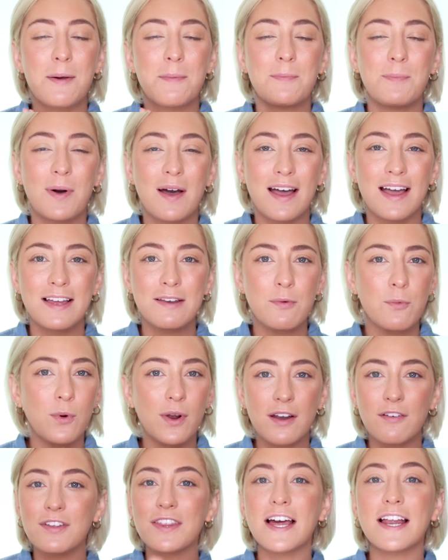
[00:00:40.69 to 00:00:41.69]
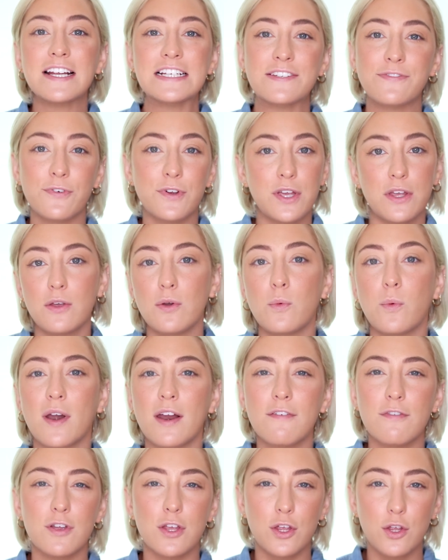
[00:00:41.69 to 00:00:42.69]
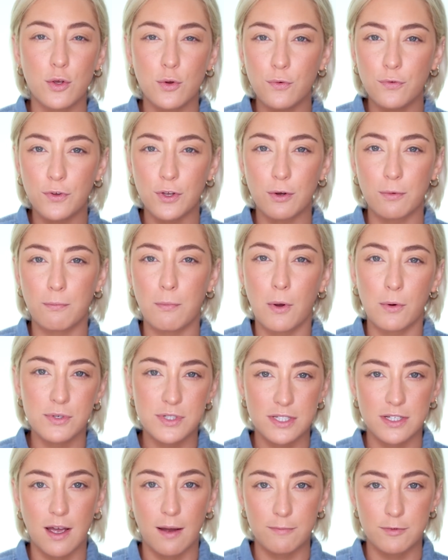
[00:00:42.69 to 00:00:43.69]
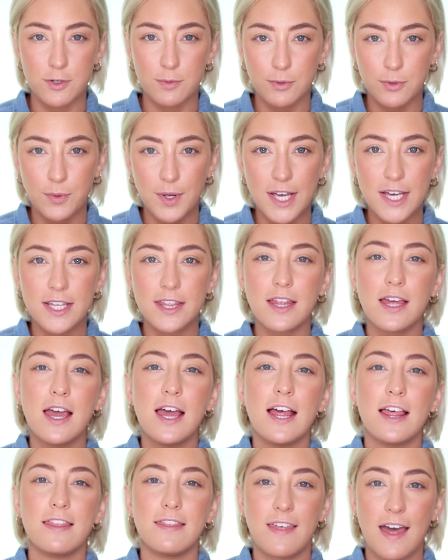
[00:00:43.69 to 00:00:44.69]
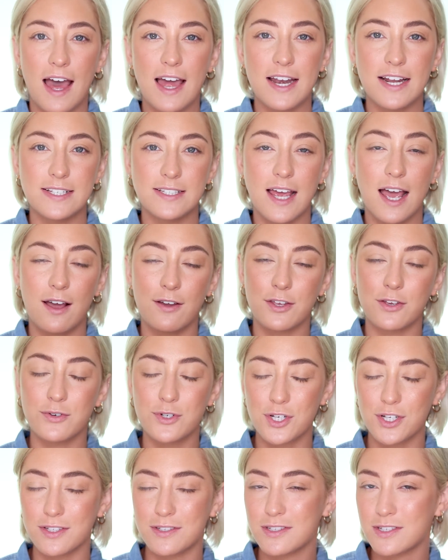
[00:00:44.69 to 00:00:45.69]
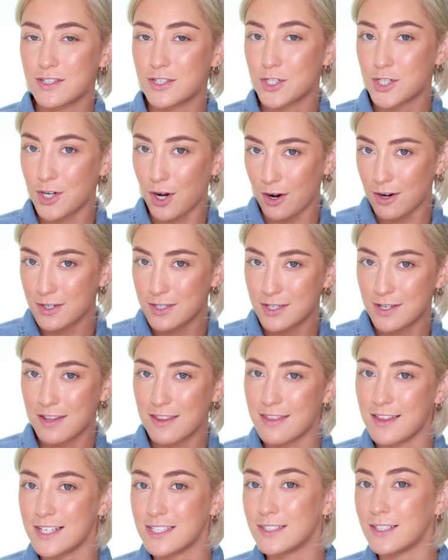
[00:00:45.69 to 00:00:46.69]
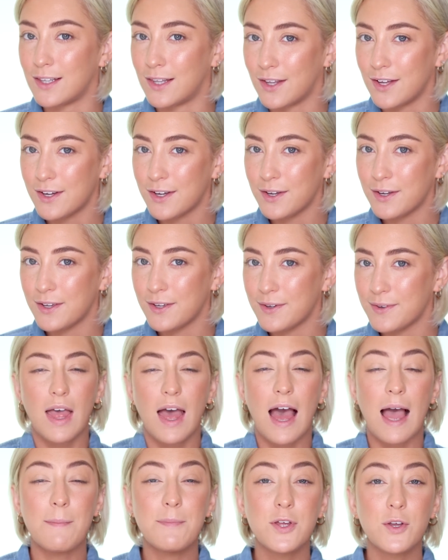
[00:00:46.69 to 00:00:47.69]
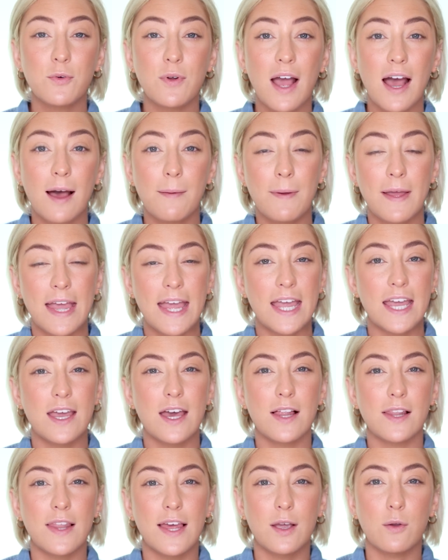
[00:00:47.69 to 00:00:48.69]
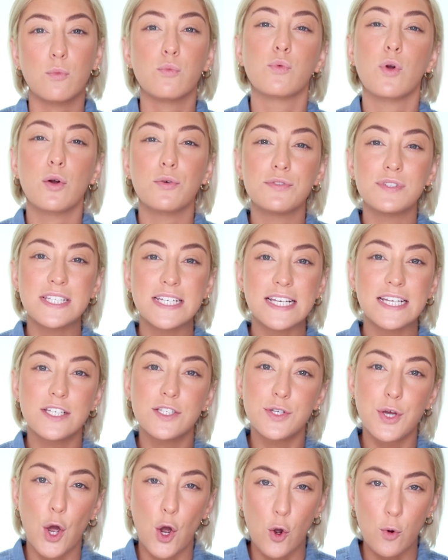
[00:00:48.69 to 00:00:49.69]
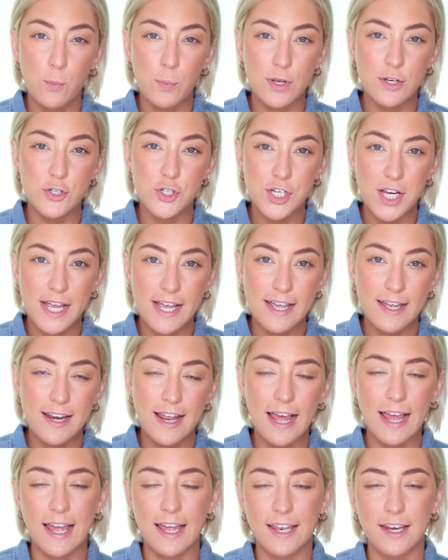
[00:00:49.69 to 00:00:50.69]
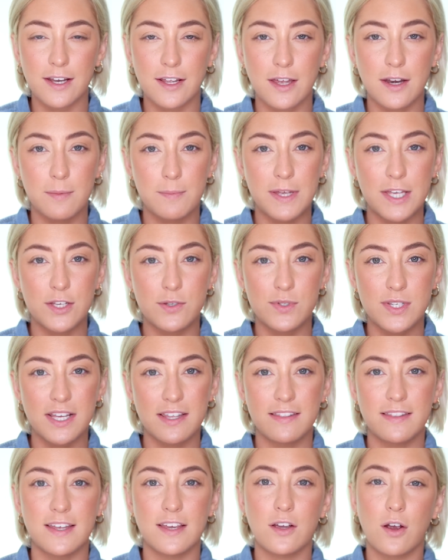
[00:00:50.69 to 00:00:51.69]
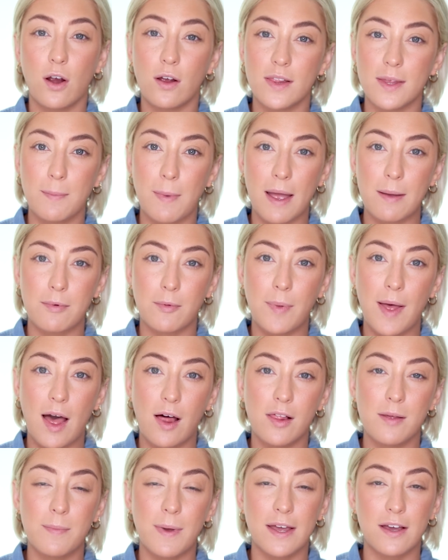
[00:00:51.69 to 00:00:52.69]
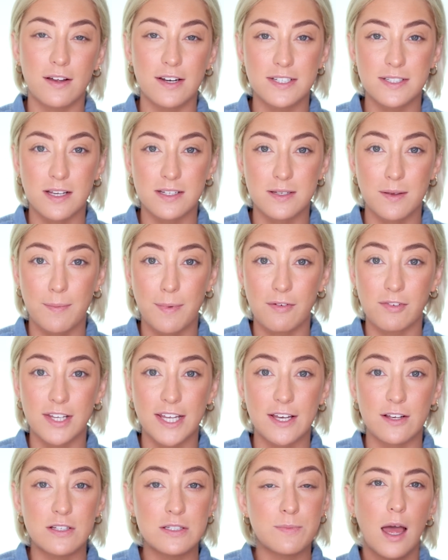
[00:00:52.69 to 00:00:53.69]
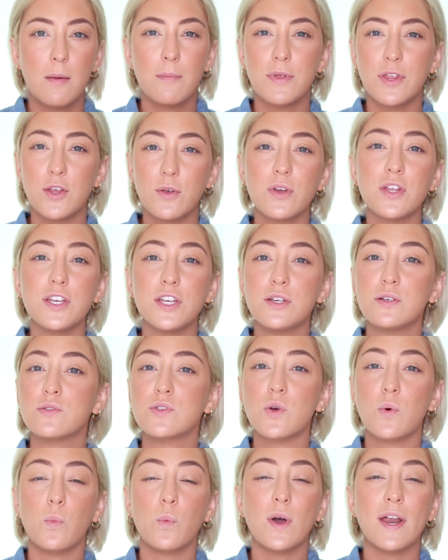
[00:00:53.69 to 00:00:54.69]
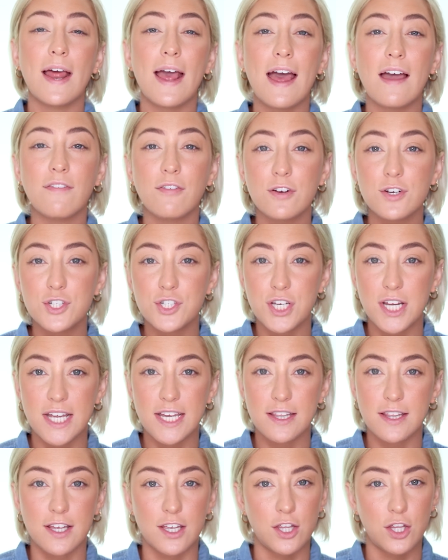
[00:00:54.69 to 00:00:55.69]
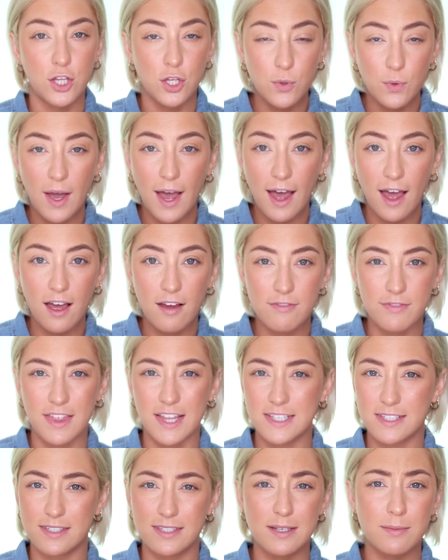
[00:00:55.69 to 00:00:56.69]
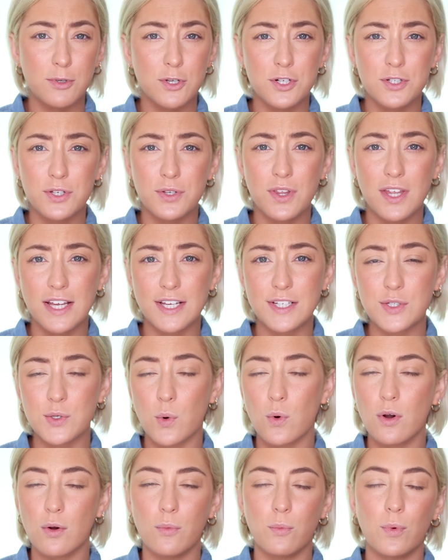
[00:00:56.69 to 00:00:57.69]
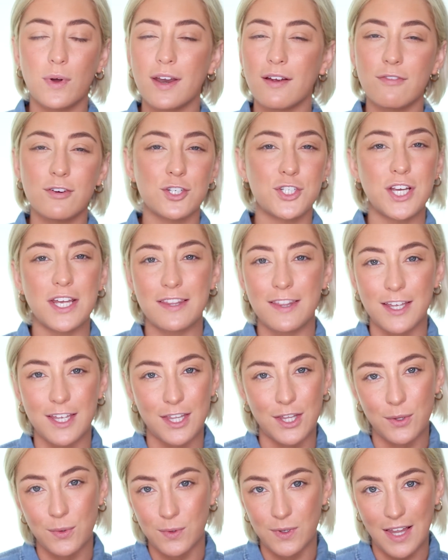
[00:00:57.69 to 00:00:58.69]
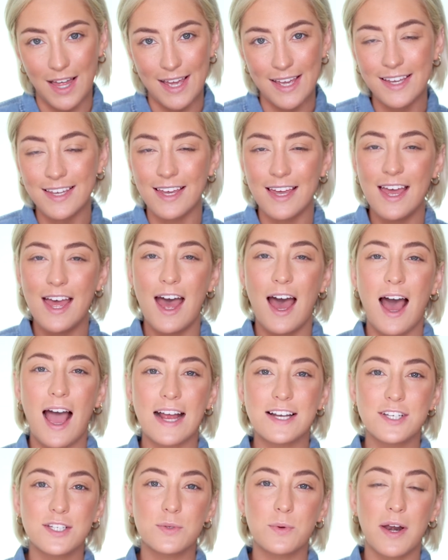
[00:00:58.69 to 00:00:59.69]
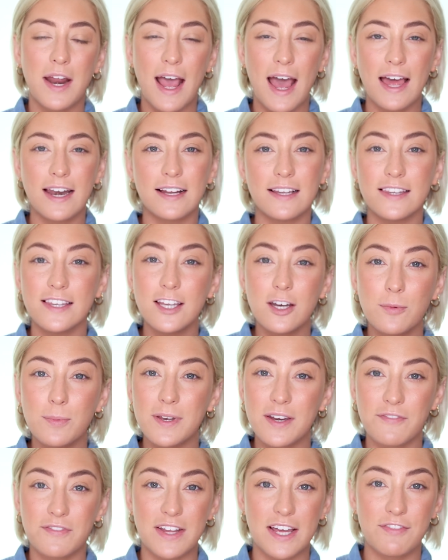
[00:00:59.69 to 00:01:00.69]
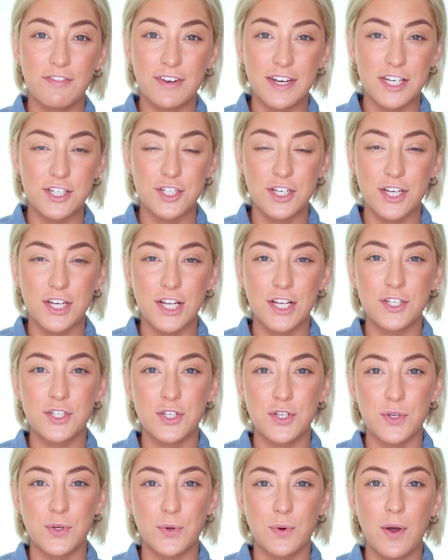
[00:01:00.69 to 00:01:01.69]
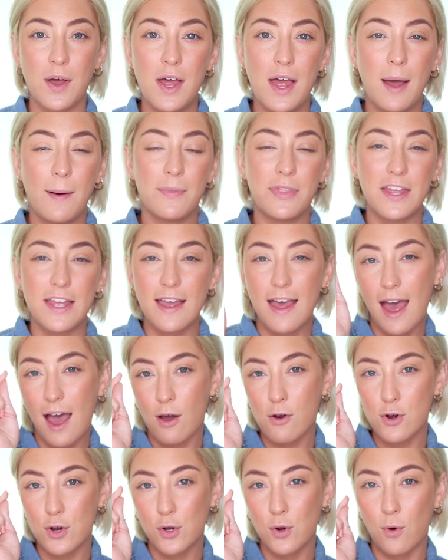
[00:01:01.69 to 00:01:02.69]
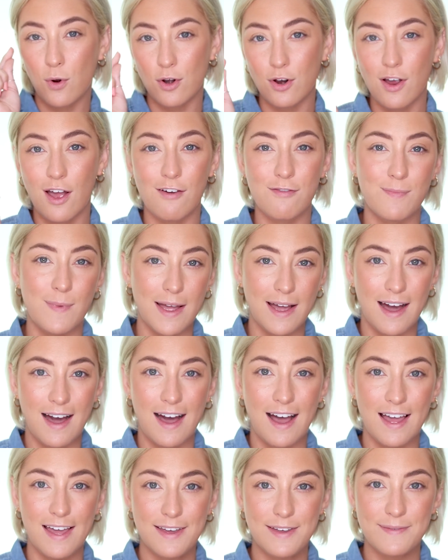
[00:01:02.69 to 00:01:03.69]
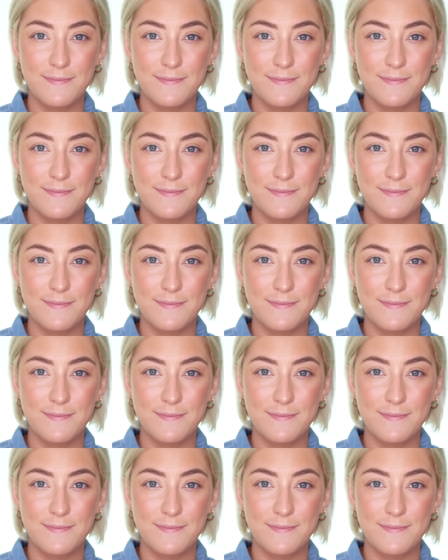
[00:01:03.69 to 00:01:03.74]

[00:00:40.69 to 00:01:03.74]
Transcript: But whatever that is for you, whatever you feel most comfortable with, that is how you should start this look. I'm going to grab a like rosy taupe shade and going to be using the Carli Bybel palette by Anastasia Beverly Hills. But you can use whatever shade that you have that's similar to this or whatever shade that you like. I just want to add a little bit of definition to the outer corner of my eye.